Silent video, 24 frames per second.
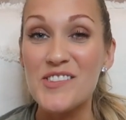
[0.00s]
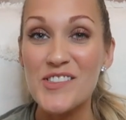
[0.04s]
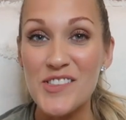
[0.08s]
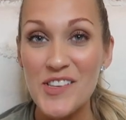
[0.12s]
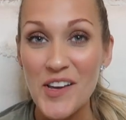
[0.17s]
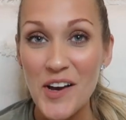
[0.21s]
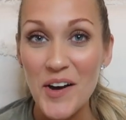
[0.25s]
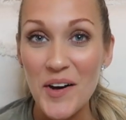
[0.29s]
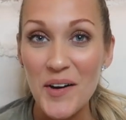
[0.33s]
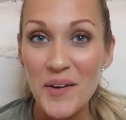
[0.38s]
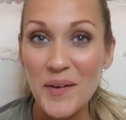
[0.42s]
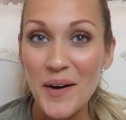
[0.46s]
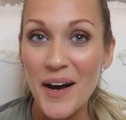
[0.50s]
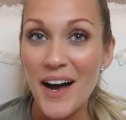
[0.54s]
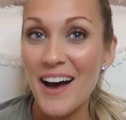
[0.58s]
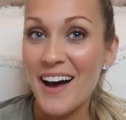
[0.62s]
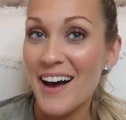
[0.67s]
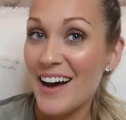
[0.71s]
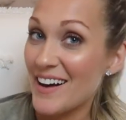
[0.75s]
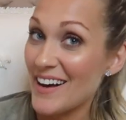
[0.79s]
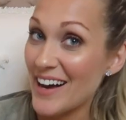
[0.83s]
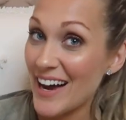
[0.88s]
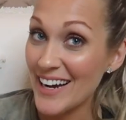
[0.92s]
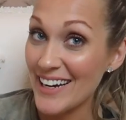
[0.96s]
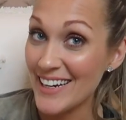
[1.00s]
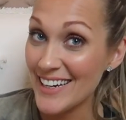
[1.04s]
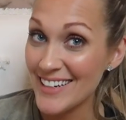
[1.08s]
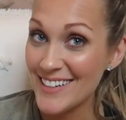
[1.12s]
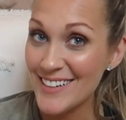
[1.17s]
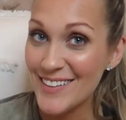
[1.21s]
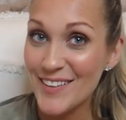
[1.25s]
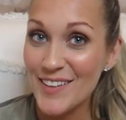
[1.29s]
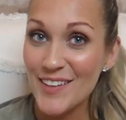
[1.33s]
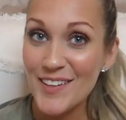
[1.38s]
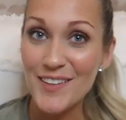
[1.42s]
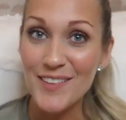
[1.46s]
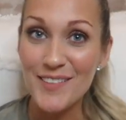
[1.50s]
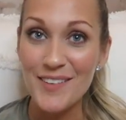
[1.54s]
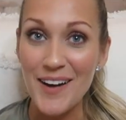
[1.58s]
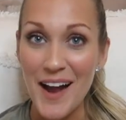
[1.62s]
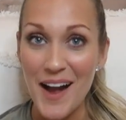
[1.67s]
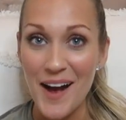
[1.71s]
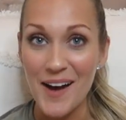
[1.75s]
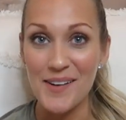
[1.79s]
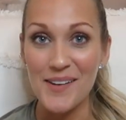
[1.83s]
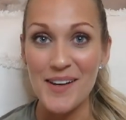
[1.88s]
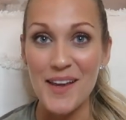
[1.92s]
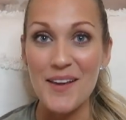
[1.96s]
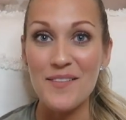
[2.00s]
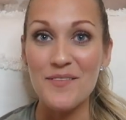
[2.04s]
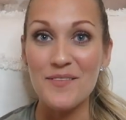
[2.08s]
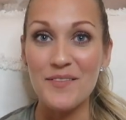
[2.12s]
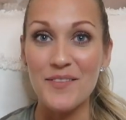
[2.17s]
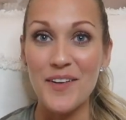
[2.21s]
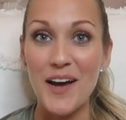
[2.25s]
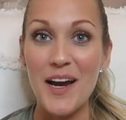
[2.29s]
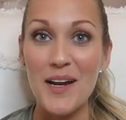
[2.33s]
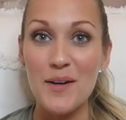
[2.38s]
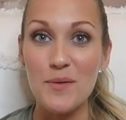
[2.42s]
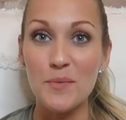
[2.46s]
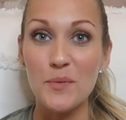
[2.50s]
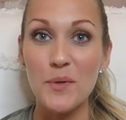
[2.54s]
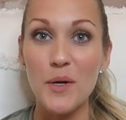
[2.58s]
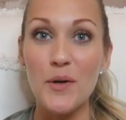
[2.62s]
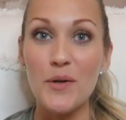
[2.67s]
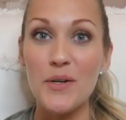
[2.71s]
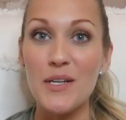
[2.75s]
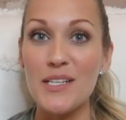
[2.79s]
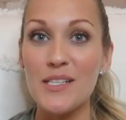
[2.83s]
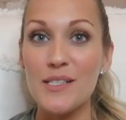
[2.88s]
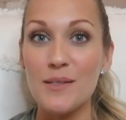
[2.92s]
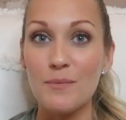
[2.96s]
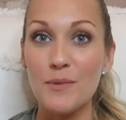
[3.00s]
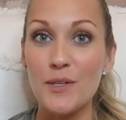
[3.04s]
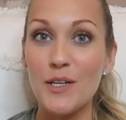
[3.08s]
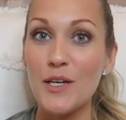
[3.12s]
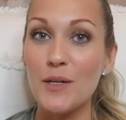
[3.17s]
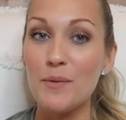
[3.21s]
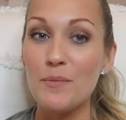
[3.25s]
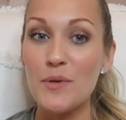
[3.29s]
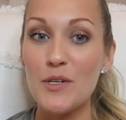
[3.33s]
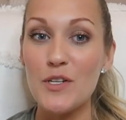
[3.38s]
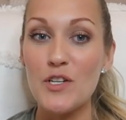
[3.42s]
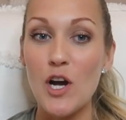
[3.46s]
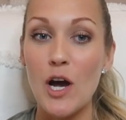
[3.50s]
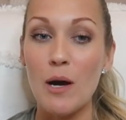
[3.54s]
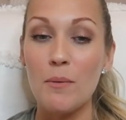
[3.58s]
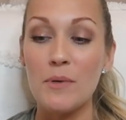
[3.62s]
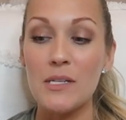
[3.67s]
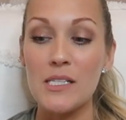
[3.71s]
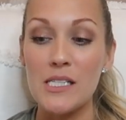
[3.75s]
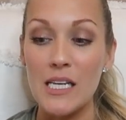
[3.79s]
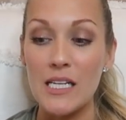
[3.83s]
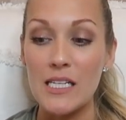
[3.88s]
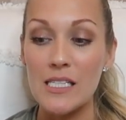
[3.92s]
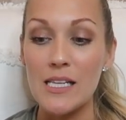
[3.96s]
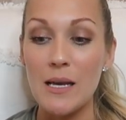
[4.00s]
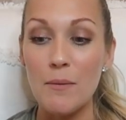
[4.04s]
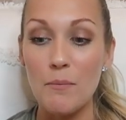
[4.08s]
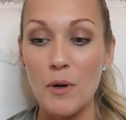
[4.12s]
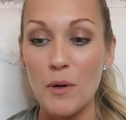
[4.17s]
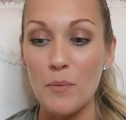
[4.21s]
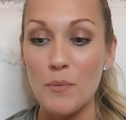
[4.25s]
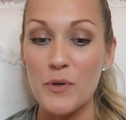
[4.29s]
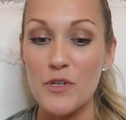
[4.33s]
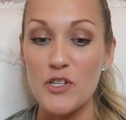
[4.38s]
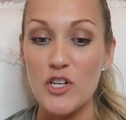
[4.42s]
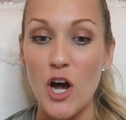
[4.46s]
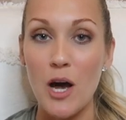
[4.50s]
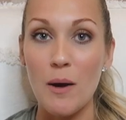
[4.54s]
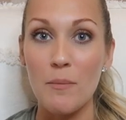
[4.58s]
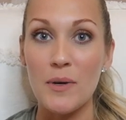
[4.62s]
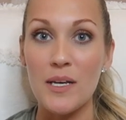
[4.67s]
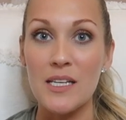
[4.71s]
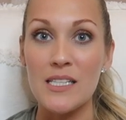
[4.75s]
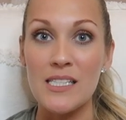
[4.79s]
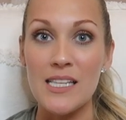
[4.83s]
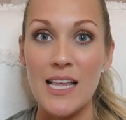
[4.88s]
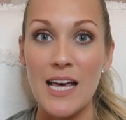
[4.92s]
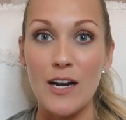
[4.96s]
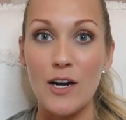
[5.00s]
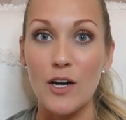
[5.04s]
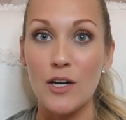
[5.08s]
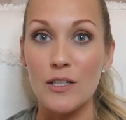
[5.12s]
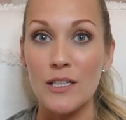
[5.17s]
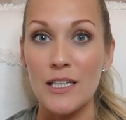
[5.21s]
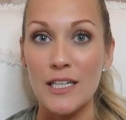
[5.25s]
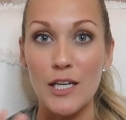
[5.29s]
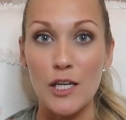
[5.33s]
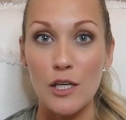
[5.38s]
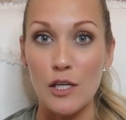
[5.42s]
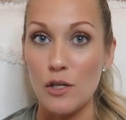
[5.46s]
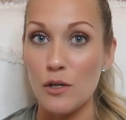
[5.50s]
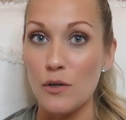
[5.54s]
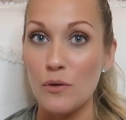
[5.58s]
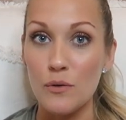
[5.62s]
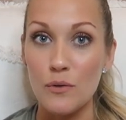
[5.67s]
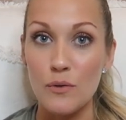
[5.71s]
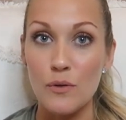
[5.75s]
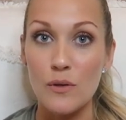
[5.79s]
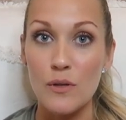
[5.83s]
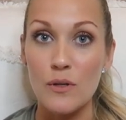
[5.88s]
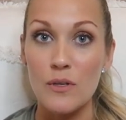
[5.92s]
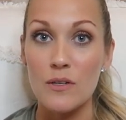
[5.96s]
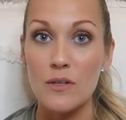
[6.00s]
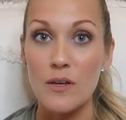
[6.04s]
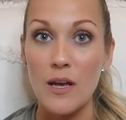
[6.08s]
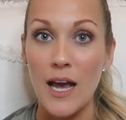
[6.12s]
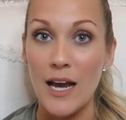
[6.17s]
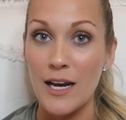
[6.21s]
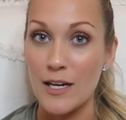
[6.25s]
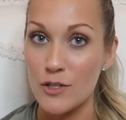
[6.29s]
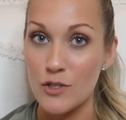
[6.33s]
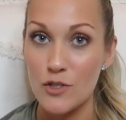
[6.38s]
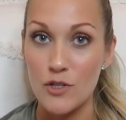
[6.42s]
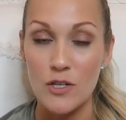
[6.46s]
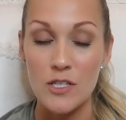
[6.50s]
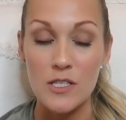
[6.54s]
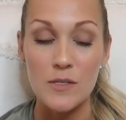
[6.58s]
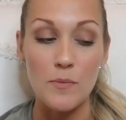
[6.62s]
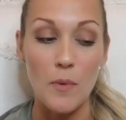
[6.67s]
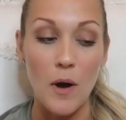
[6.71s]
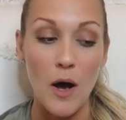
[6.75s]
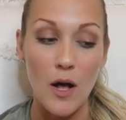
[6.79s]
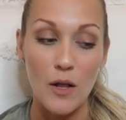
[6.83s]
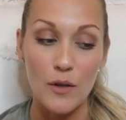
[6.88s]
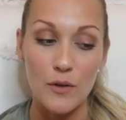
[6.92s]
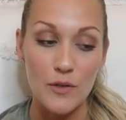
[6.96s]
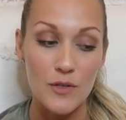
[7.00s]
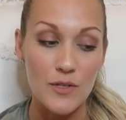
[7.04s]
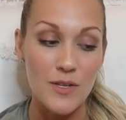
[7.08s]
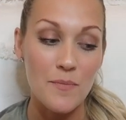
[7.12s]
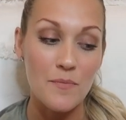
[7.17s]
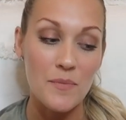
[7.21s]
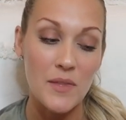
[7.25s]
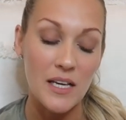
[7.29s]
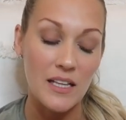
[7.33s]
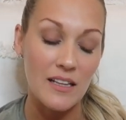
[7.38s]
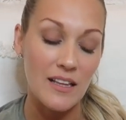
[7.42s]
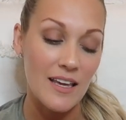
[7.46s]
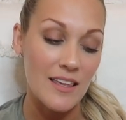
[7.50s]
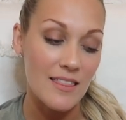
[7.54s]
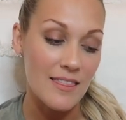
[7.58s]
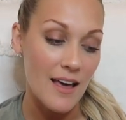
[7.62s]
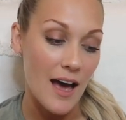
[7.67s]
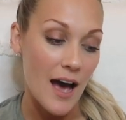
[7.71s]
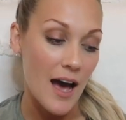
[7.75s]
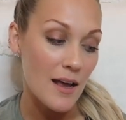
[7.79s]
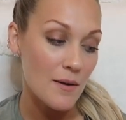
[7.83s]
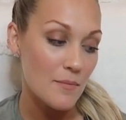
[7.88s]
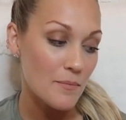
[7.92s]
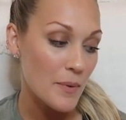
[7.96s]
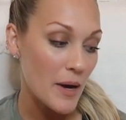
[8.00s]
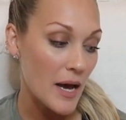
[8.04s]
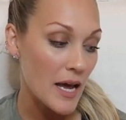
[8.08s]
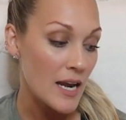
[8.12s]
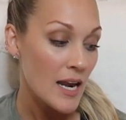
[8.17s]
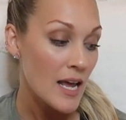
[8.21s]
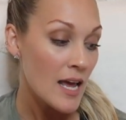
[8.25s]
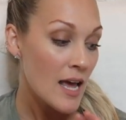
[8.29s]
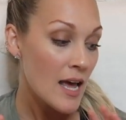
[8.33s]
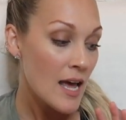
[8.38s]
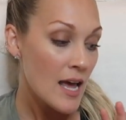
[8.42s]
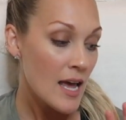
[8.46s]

so uh, I need to look around and find Brody some good pajamas, like summer pajamas that are like a youth extra small or something like that. But